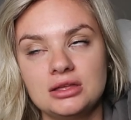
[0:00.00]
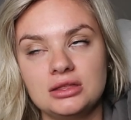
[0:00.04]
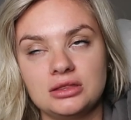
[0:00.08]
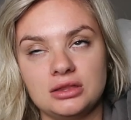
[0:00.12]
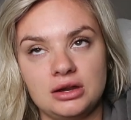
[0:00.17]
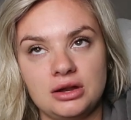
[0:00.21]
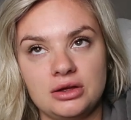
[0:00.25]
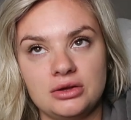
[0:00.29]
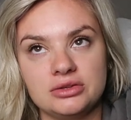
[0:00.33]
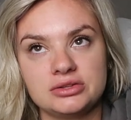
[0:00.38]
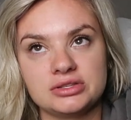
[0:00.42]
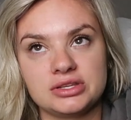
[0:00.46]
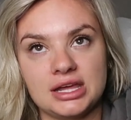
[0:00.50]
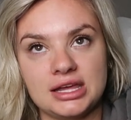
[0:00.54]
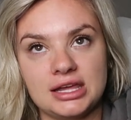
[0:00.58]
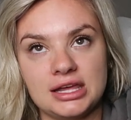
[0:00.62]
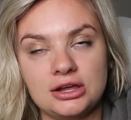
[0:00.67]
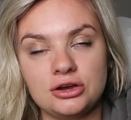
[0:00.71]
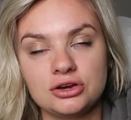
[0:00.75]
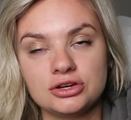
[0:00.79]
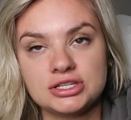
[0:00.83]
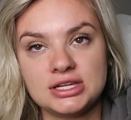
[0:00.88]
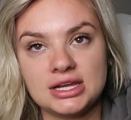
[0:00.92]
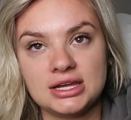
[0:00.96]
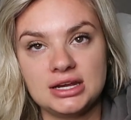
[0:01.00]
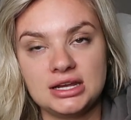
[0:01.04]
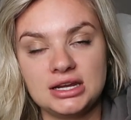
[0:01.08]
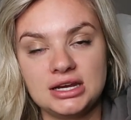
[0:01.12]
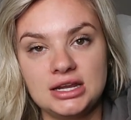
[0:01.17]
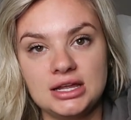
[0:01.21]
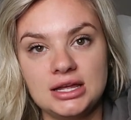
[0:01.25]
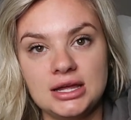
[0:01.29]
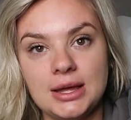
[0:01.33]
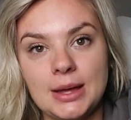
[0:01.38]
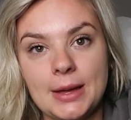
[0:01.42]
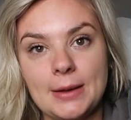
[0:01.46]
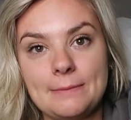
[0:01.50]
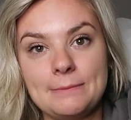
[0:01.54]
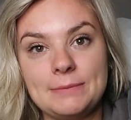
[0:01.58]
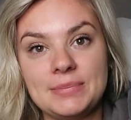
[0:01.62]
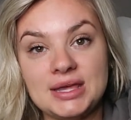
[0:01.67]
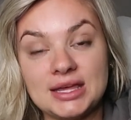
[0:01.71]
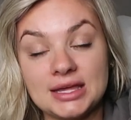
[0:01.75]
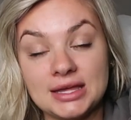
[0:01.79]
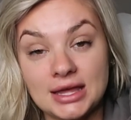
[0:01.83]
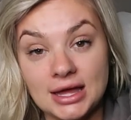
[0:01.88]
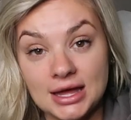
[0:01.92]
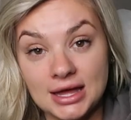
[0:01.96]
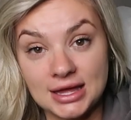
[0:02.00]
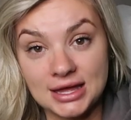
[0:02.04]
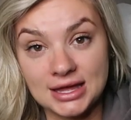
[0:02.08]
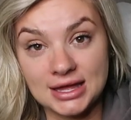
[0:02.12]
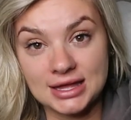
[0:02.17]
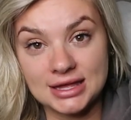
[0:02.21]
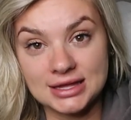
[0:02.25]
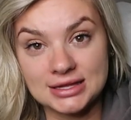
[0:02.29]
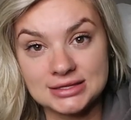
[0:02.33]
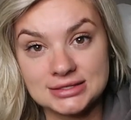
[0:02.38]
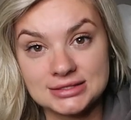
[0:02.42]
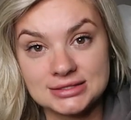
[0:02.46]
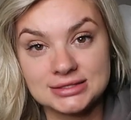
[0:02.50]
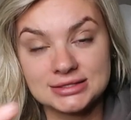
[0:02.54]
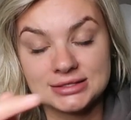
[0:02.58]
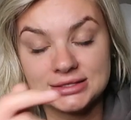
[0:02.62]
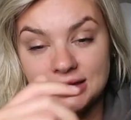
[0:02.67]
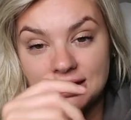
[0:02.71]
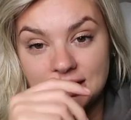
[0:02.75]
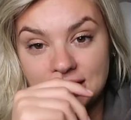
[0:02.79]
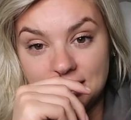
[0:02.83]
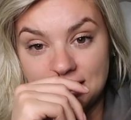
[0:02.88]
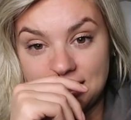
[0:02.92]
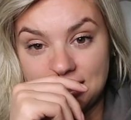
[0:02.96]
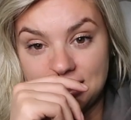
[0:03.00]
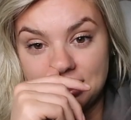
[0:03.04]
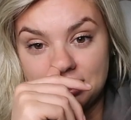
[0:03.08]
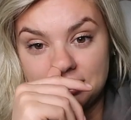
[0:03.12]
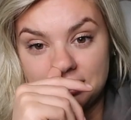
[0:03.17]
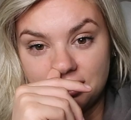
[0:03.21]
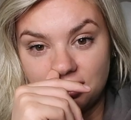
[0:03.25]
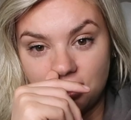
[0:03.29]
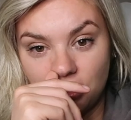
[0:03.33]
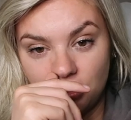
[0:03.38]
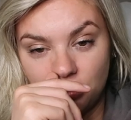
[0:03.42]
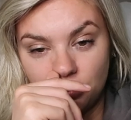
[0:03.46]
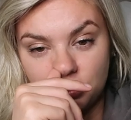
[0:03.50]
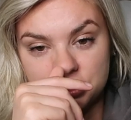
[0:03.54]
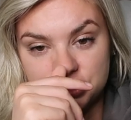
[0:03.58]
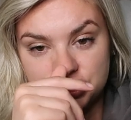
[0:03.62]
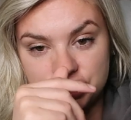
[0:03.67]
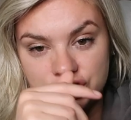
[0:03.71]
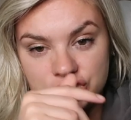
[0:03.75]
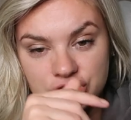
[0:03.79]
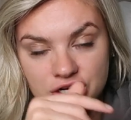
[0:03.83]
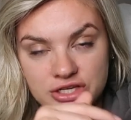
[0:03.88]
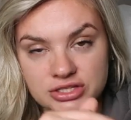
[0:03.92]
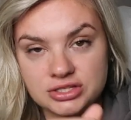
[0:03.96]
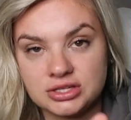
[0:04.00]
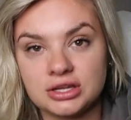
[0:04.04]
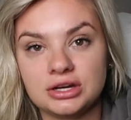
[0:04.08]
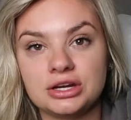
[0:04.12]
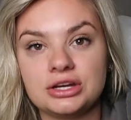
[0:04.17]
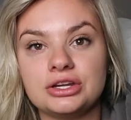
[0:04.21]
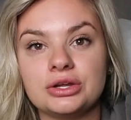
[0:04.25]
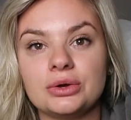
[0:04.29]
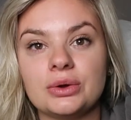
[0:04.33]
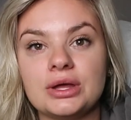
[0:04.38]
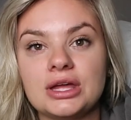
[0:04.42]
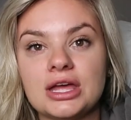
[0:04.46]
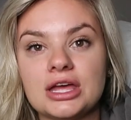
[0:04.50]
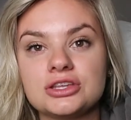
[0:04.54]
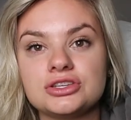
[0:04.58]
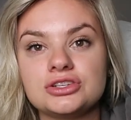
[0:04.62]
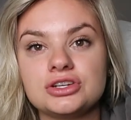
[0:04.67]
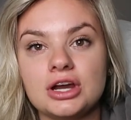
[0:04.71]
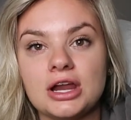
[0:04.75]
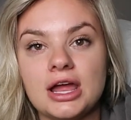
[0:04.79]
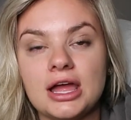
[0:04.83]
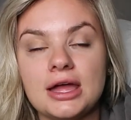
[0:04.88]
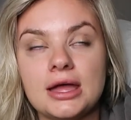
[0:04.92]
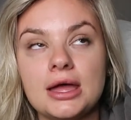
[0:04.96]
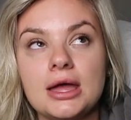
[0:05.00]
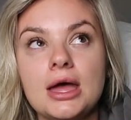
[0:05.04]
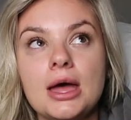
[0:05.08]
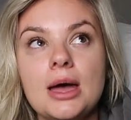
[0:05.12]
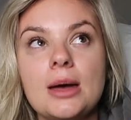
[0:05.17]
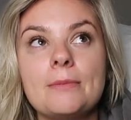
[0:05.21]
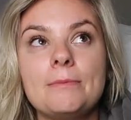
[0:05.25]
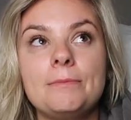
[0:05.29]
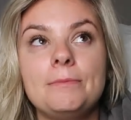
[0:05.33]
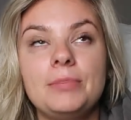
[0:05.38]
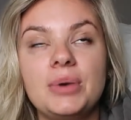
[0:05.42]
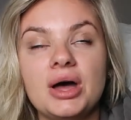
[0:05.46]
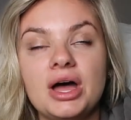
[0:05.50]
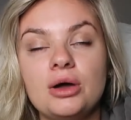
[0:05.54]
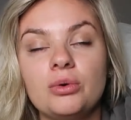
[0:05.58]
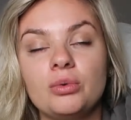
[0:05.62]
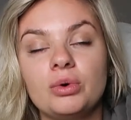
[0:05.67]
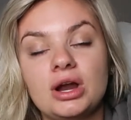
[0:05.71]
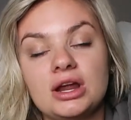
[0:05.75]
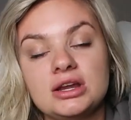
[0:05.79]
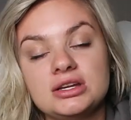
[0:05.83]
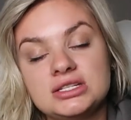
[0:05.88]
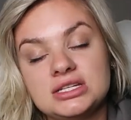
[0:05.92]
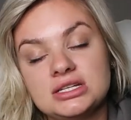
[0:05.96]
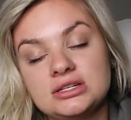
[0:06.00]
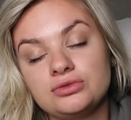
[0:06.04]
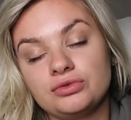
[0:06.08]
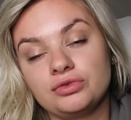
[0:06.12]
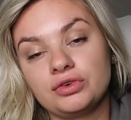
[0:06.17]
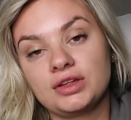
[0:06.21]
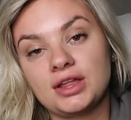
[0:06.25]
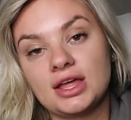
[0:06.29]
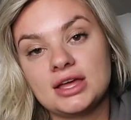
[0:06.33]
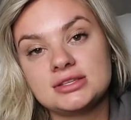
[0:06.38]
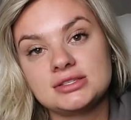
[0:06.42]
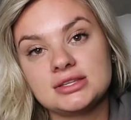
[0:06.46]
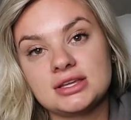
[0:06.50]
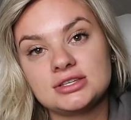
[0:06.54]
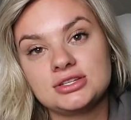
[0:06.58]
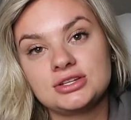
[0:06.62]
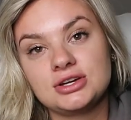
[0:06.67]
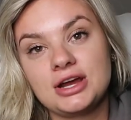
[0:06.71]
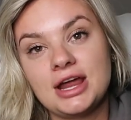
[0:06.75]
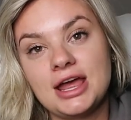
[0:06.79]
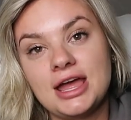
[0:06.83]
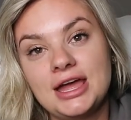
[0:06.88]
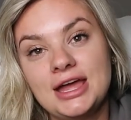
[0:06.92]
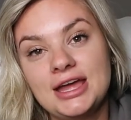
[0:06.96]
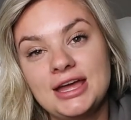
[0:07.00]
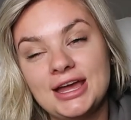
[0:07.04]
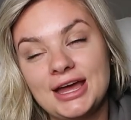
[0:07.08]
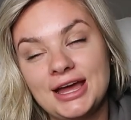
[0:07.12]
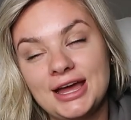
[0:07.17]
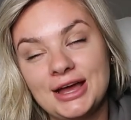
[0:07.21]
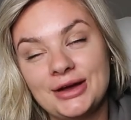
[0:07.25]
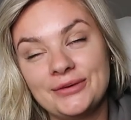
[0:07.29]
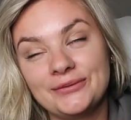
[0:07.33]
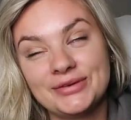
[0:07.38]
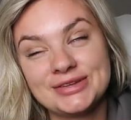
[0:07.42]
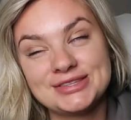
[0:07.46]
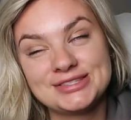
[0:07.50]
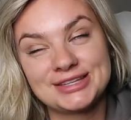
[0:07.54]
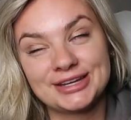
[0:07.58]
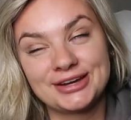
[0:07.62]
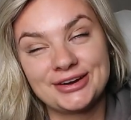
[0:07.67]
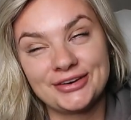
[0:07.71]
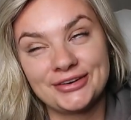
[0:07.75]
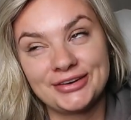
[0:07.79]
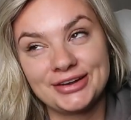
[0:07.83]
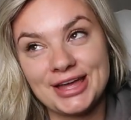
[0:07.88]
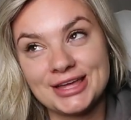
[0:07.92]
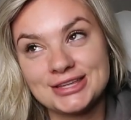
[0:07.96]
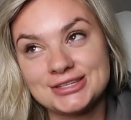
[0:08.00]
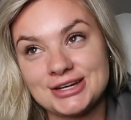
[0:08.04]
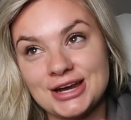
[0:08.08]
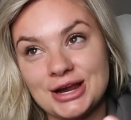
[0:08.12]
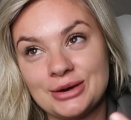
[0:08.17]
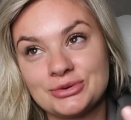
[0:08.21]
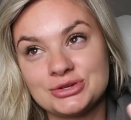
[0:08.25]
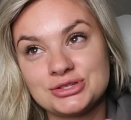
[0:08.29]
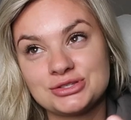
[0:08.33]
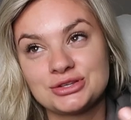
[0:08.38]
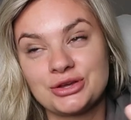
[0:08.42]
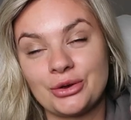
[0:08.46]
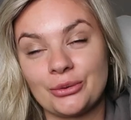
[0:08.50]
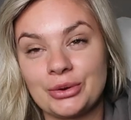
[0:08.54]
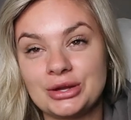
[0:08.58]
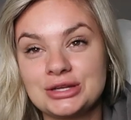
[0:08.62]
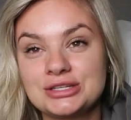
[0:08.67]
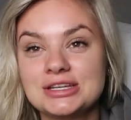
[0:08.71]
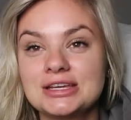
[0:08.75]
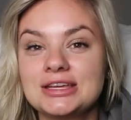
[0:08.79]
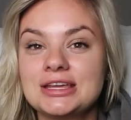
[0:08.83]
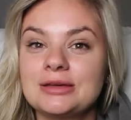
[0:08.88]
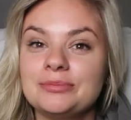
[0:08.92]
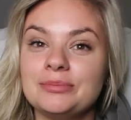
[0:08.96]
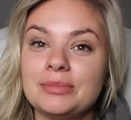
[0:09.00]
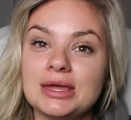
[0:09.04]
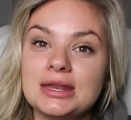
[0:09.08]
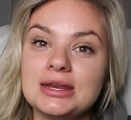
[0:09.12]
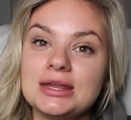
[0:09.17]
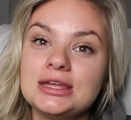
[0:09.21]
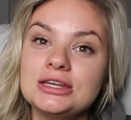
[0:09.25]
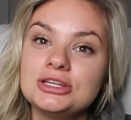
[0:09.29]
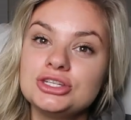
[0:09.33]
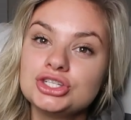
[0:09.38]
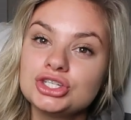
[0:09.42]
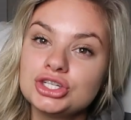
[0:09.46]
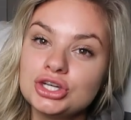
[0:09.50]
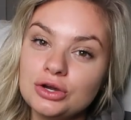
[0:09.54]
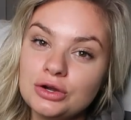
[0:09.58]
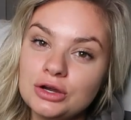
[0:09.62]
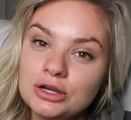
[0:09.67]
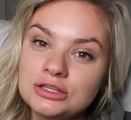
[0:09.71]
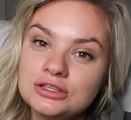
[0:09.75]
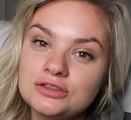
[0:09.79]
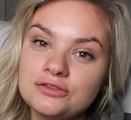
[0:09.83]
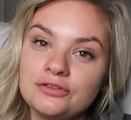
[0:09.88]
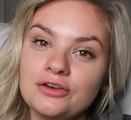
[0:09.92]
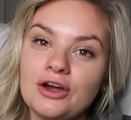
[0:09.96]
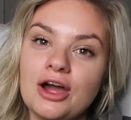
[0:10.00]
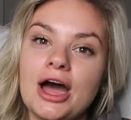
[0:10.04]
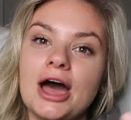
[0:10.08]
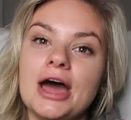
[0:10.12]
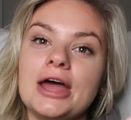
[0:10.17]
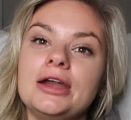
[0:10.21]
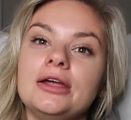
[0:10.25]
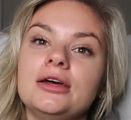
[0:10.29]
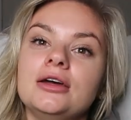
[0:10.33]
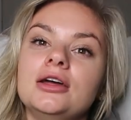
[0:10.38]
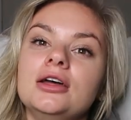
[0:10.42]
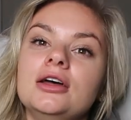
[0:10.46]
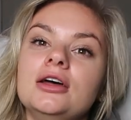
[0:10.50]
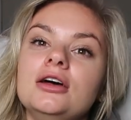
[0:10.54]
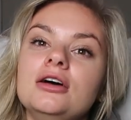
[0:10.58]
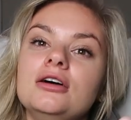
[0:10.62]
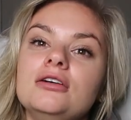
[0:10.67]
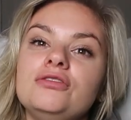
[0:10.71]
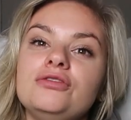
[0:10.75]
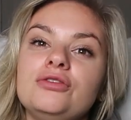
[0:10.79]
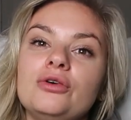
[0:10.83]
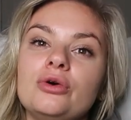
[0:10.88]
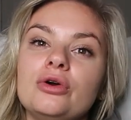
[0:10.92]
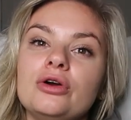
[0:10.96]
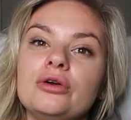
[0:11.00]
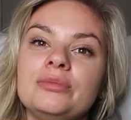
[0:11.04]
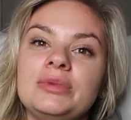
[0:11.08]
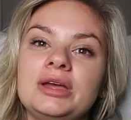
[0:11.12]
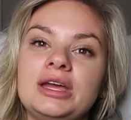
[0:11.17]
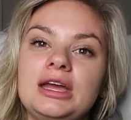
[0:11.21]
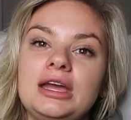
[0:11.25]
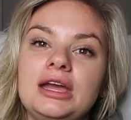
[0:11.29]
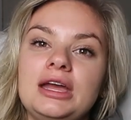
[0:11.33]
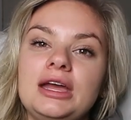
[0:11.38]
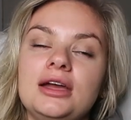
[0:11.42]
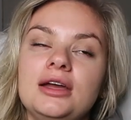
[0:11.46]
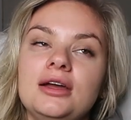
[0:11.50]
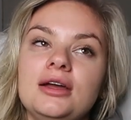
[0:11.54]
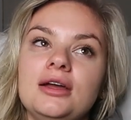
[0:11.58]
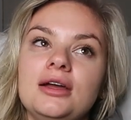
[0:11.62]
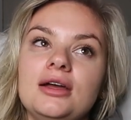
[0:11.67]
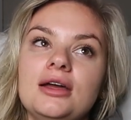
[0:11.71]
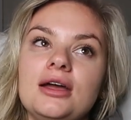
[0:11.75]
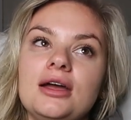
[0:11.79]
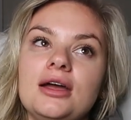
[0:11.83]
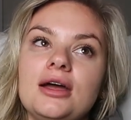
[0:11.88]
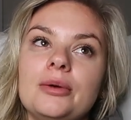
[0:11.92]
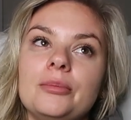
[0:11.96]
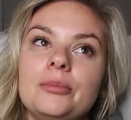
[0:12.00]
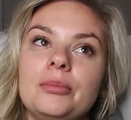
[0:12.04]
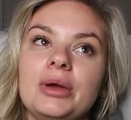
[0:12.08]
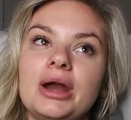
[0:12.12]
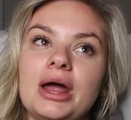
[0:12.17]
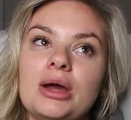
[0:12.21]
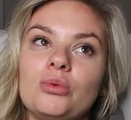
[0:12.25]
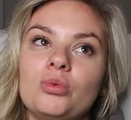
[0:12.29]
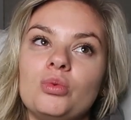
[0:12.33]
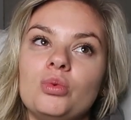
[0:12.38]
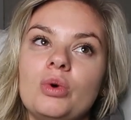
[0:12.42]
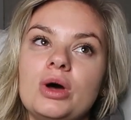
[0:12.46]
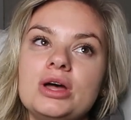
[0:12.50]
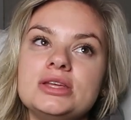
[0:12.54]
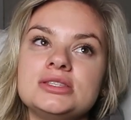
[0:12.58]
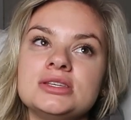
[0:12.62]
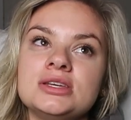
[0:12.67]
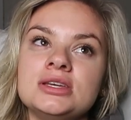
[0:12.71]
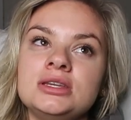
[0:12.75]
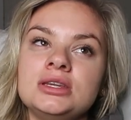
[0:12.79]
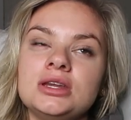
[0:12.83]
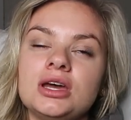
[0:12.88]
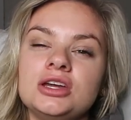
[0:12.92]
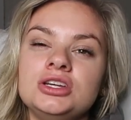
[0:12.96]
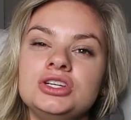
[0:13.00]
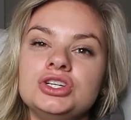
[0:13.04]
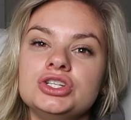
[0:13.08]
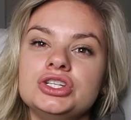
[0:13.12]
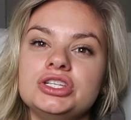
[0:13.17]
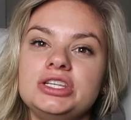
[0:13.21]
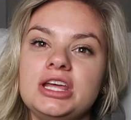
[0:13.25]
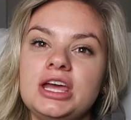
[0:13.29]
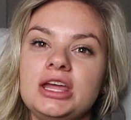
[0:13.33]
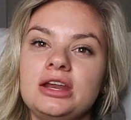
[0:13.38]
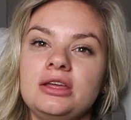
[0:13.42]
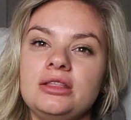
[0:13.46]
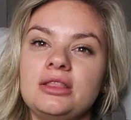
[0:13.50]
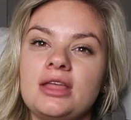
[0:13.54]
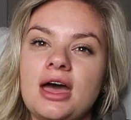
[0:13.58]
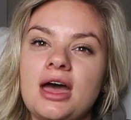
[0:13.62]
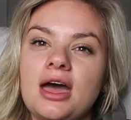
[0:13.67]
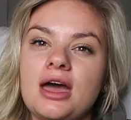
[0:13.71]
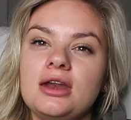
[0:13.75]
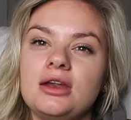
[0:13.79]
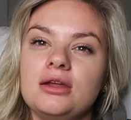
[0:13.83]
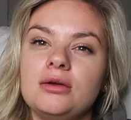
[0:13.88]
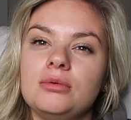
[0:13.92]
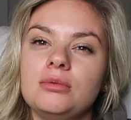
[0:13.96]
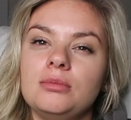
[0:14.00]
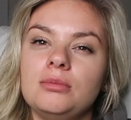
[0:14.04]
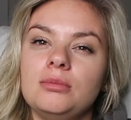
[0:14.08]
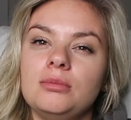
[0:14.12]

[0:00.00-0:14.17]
Then I was like irritated because the girl was just gonna do it yesterday. But what I didn't realize yesterday was the girl yesterday was going to commit insurance fraud for me, but I wasn't understanding that